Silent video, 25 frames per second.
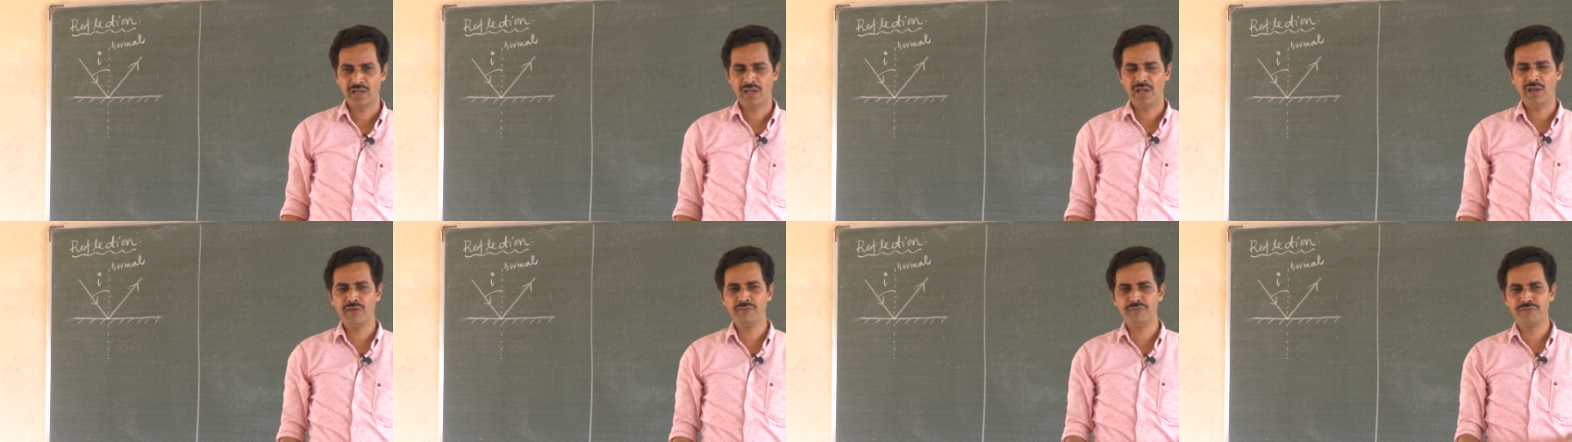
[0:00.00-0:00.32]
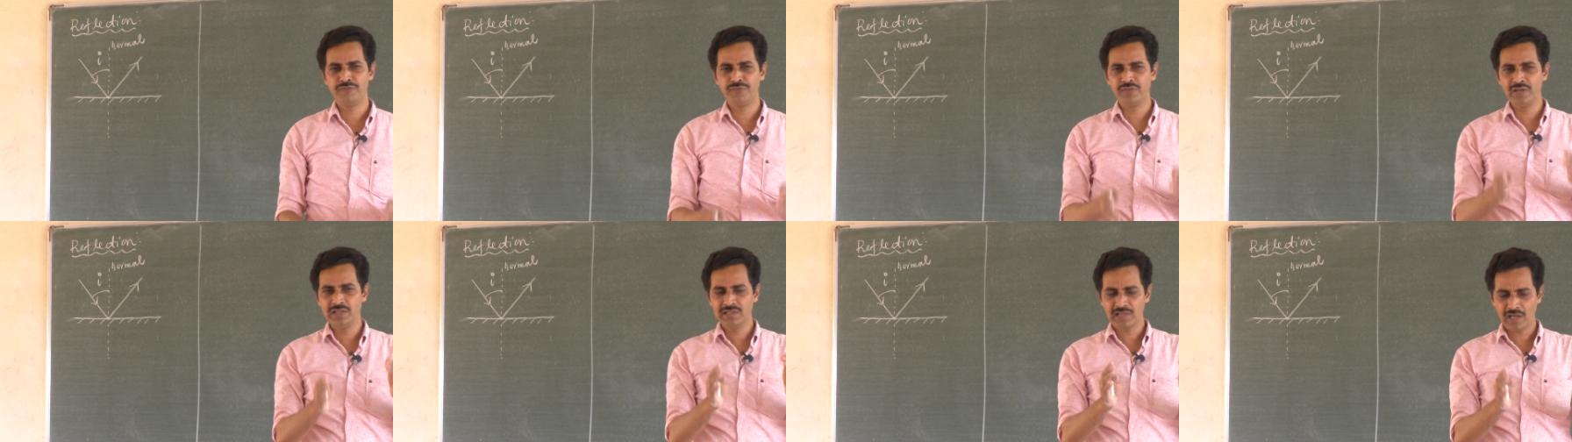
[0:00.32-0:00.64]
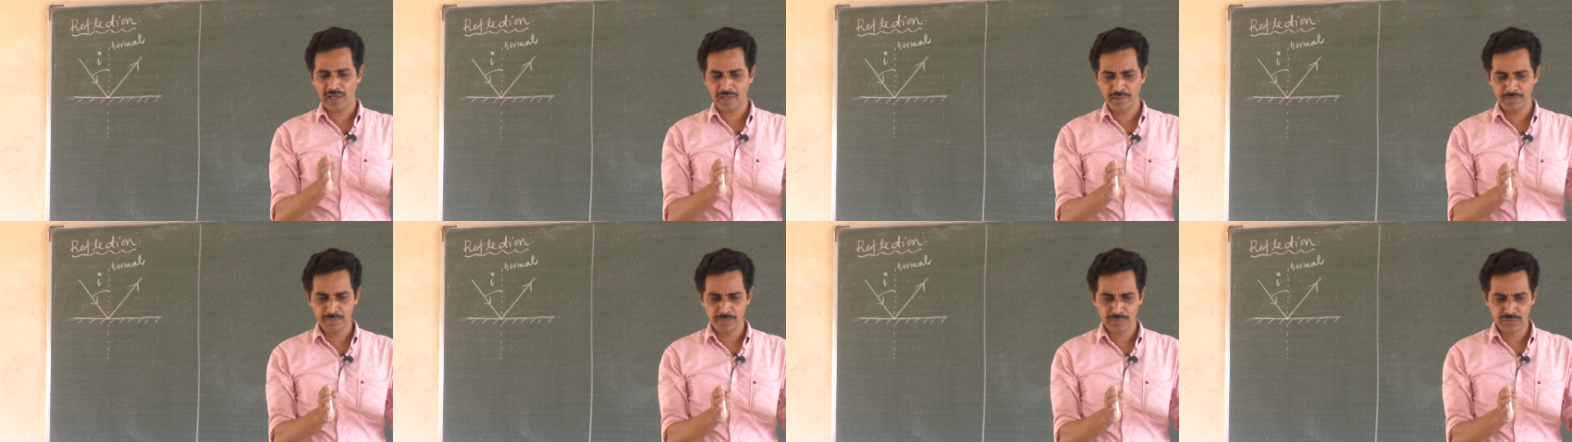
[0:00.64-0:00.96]
Every
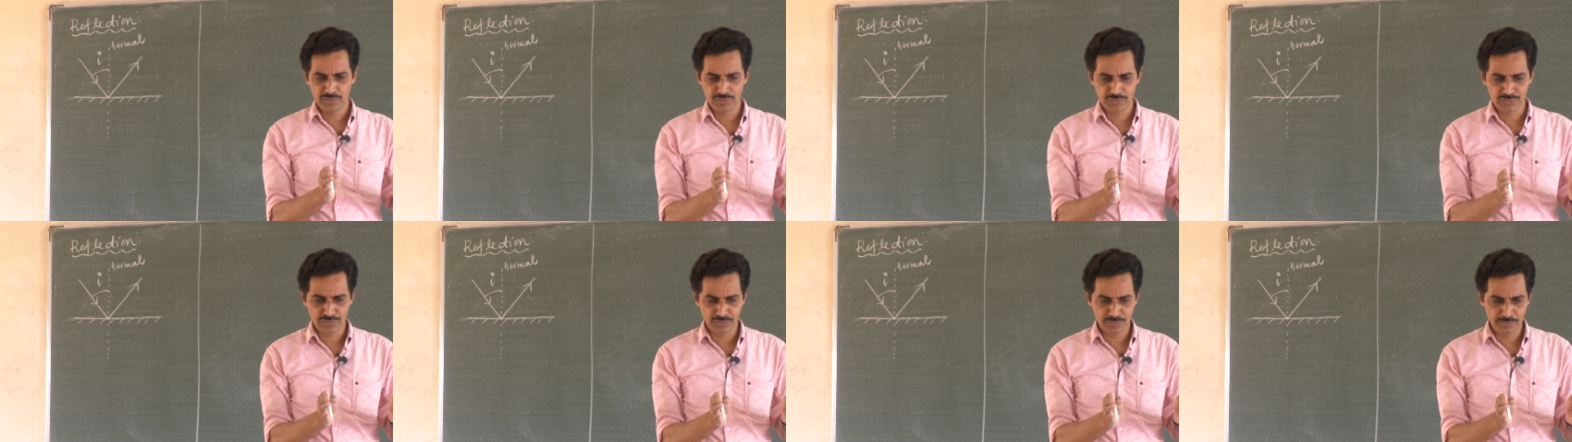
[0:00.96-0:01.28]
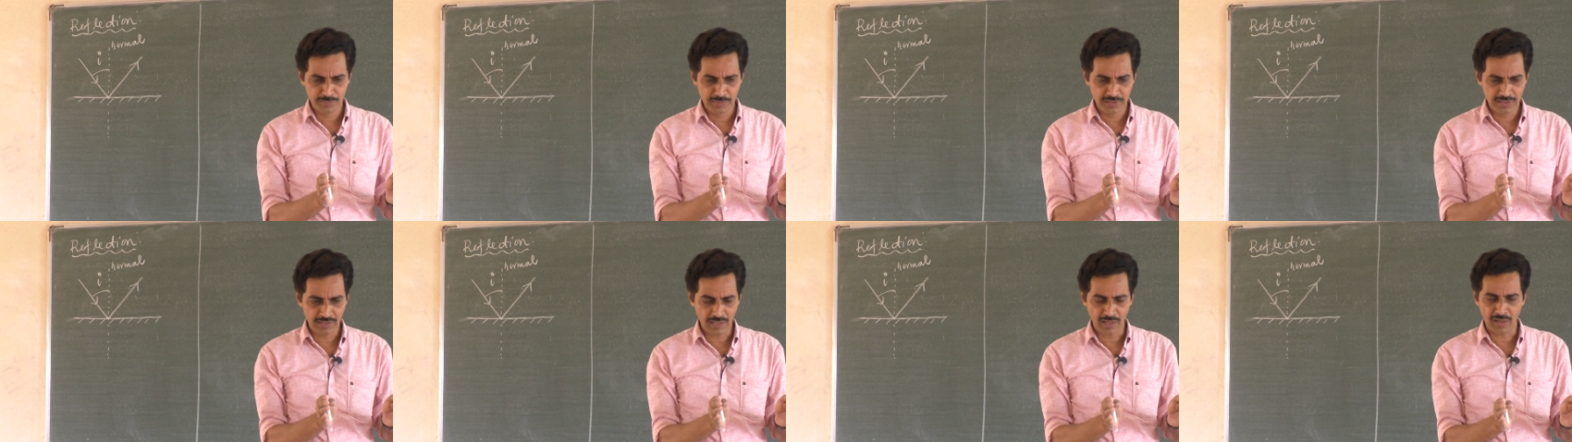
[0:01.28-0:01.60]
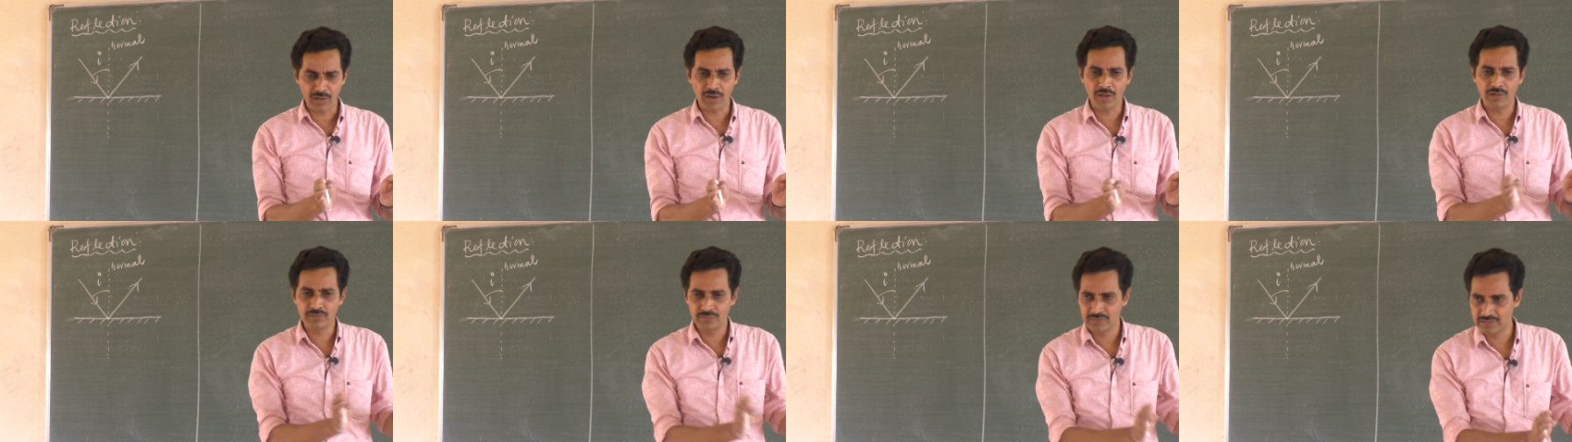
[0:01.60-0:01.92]
time you should be
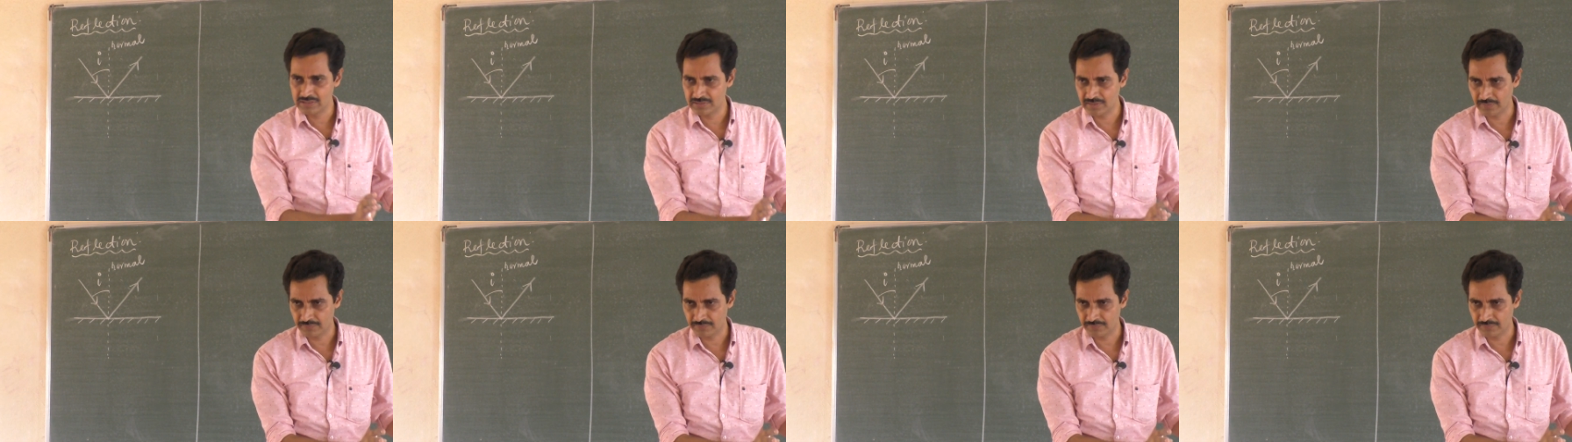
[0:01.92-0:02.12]
along with the